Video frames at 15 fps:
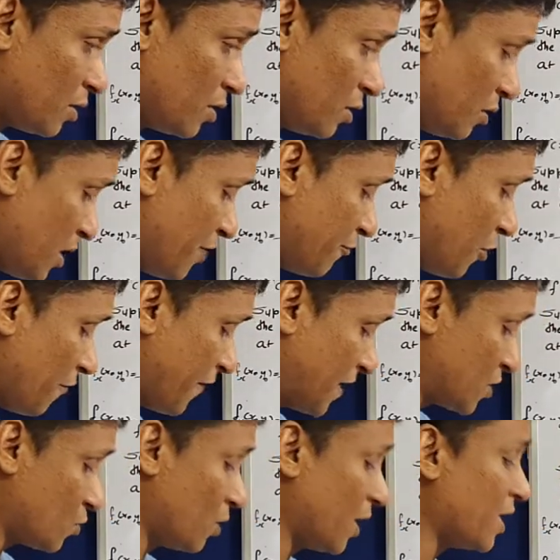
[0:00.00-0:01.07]
f of
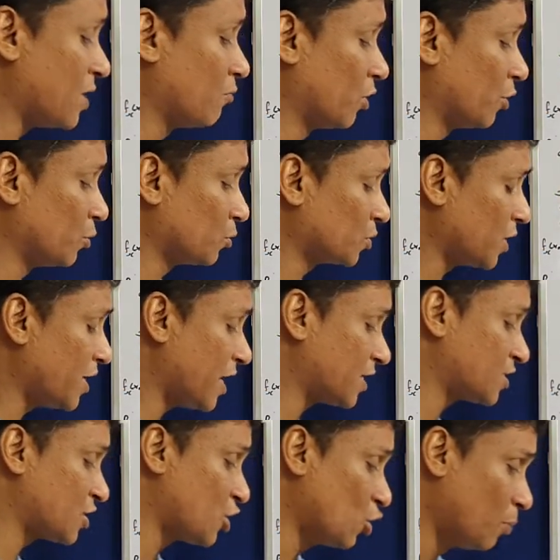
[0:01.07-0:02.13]
xy equal to
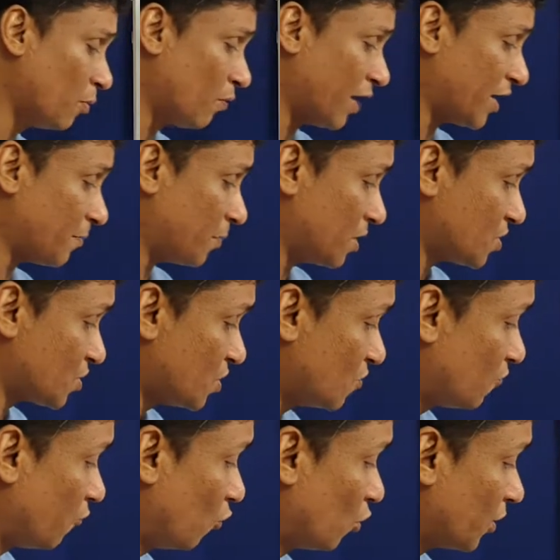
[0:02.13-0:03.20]
3x cubed y plus
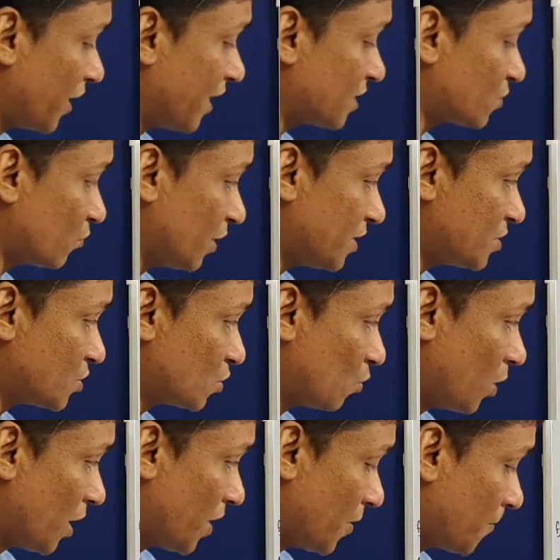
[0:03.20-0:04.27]
4xy
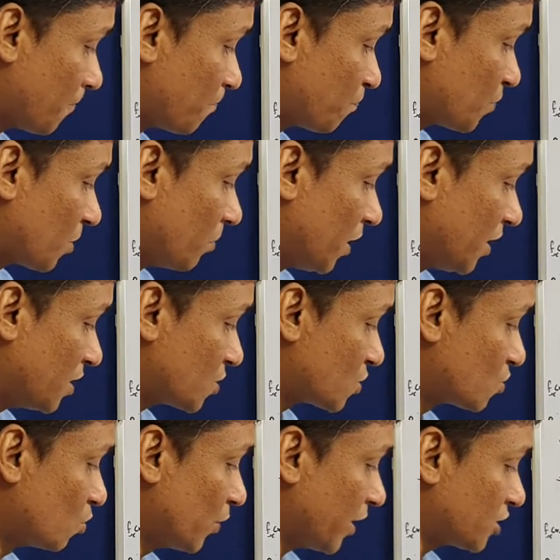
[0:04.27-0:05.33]
square
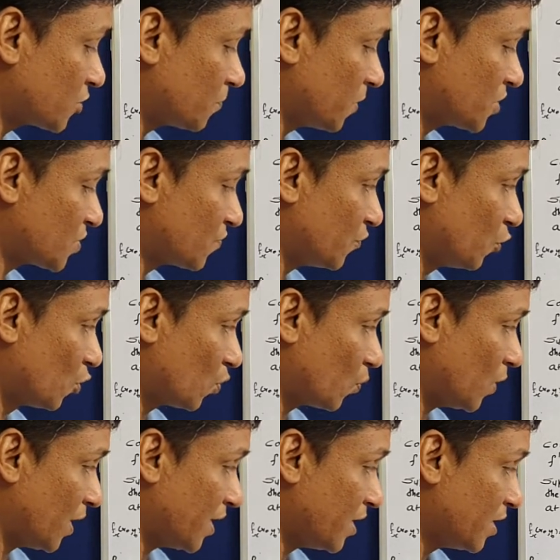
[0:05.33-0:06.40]
minus 2x plus
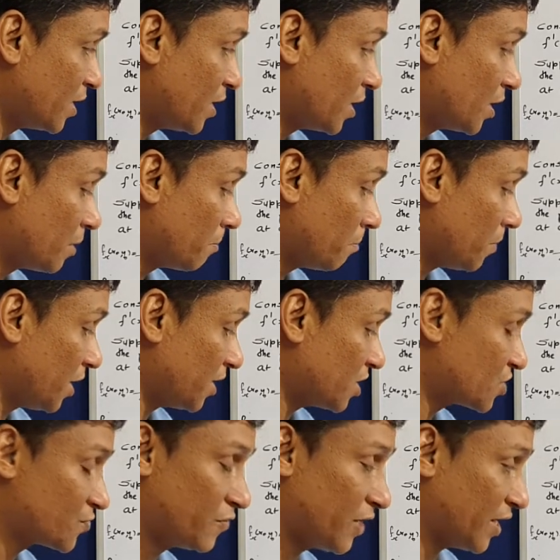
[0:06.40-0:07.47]
4y
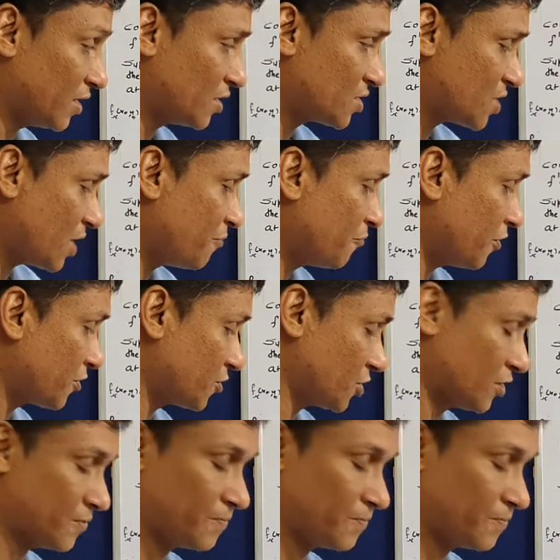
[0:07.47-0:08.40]
minus 5, the same function.